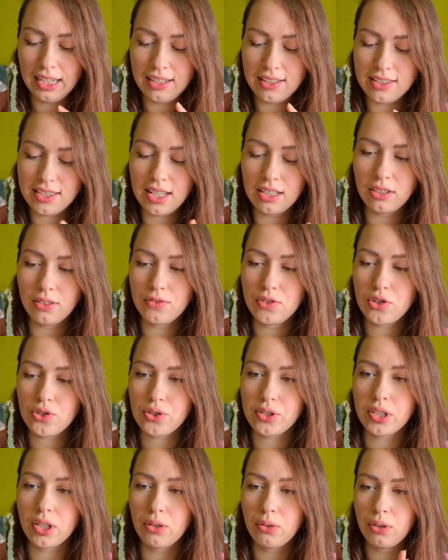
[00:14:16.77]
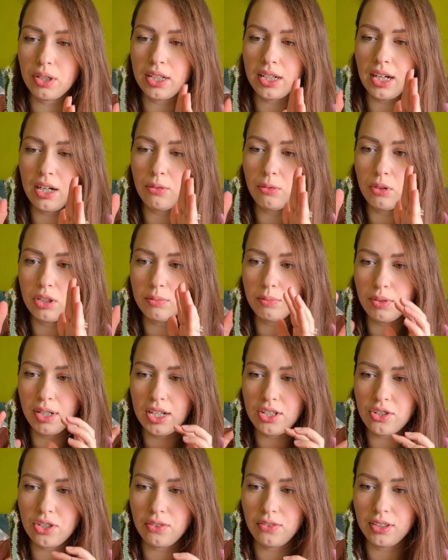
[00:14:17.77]
instead of just growing a one
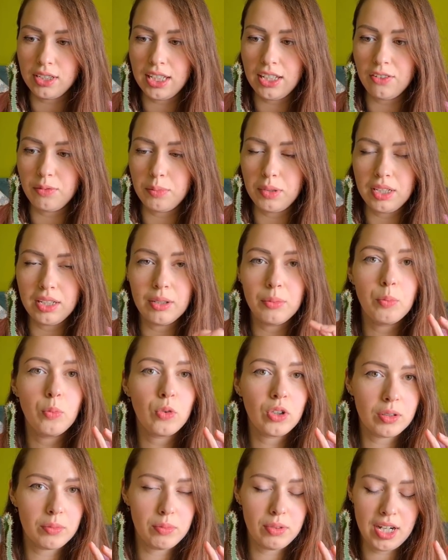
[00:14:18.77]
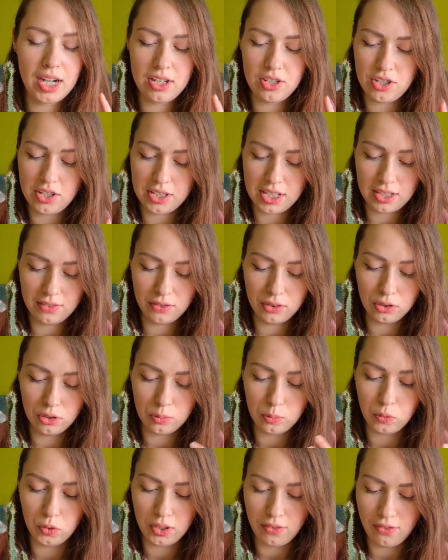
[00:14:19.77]
branch, it will give me more branches and
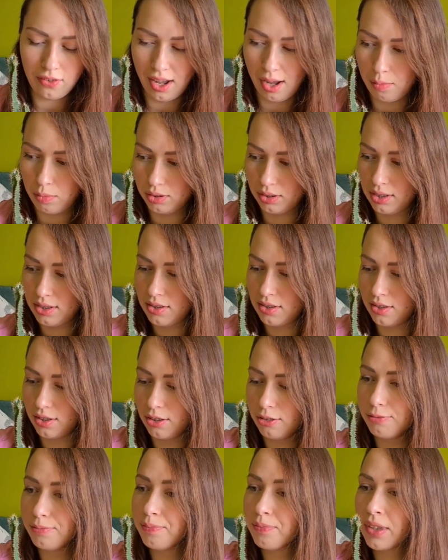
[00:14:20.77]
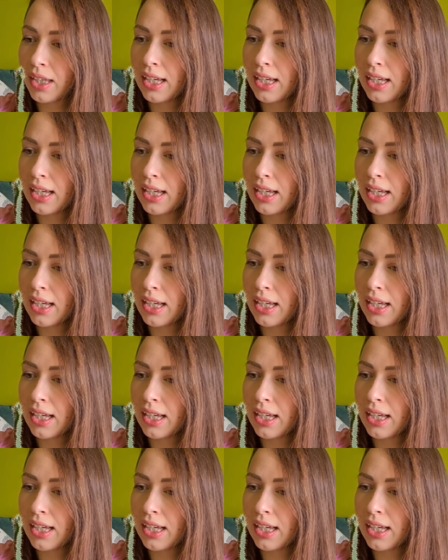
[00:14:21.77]
look more fabulous, you know.